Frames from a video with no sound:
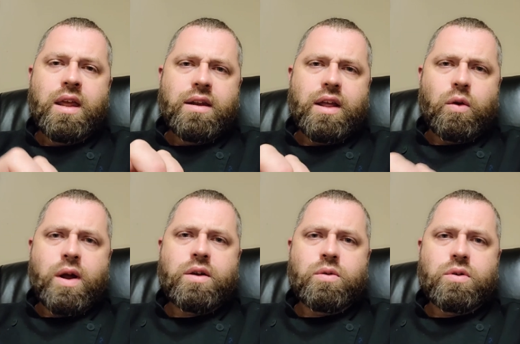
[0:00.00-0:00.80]
Now, the
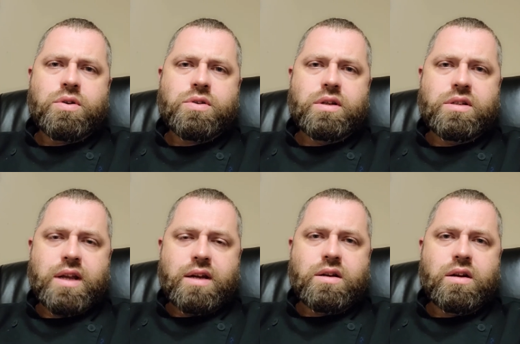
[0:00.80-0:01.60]
white horse is the
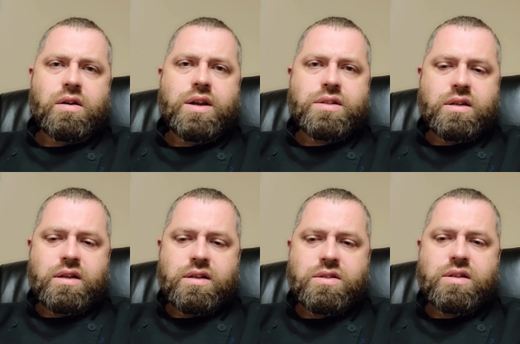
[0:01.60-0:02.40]
Antichrist
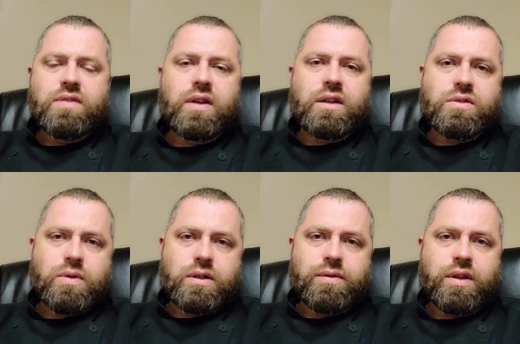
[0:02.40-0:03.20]
deceiving
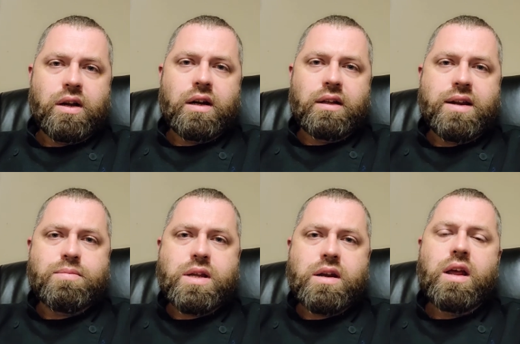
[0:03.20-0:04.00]
Israel. They're going to let
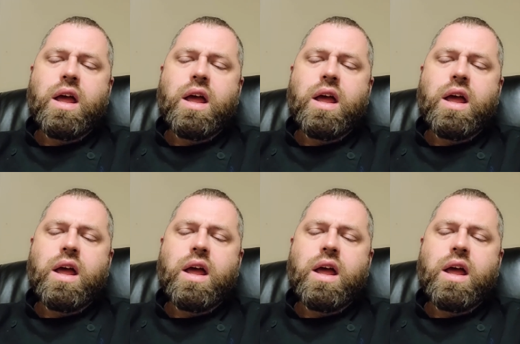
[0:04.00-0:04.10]
him in.